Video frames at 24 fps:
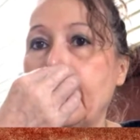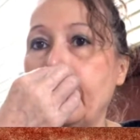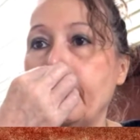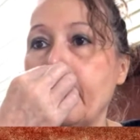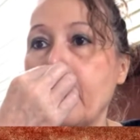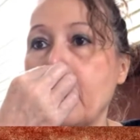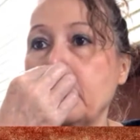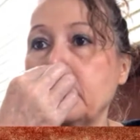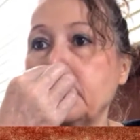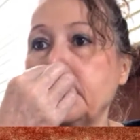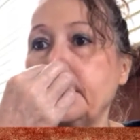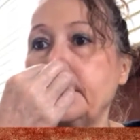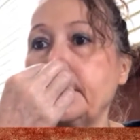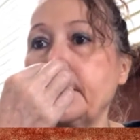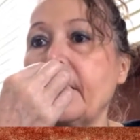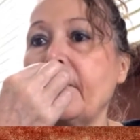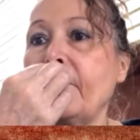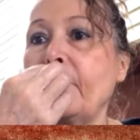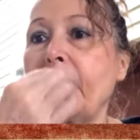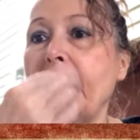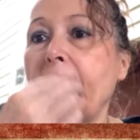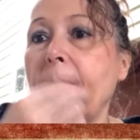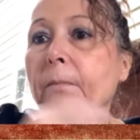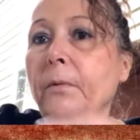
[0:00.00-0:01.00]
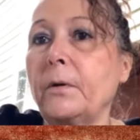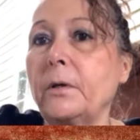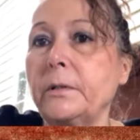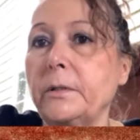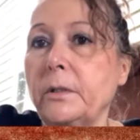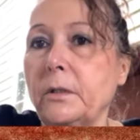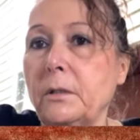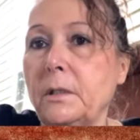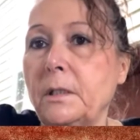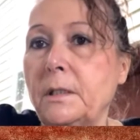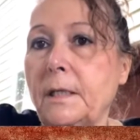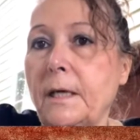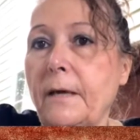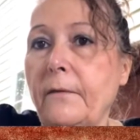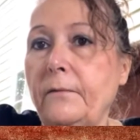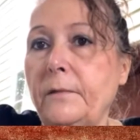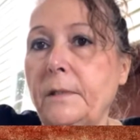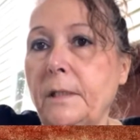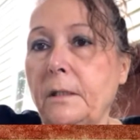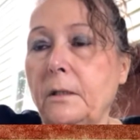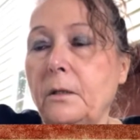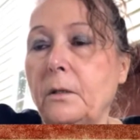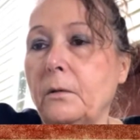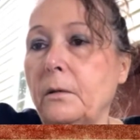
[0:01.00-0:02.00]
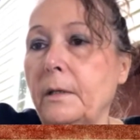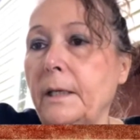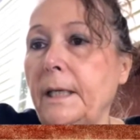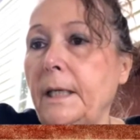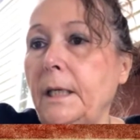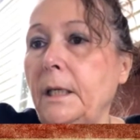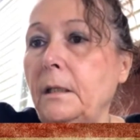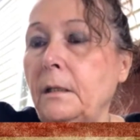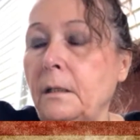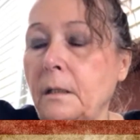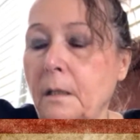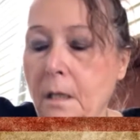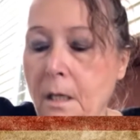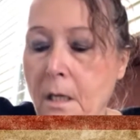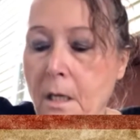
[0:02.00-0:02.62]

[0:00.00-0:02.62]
Most stuffed peppers are stuffed in green,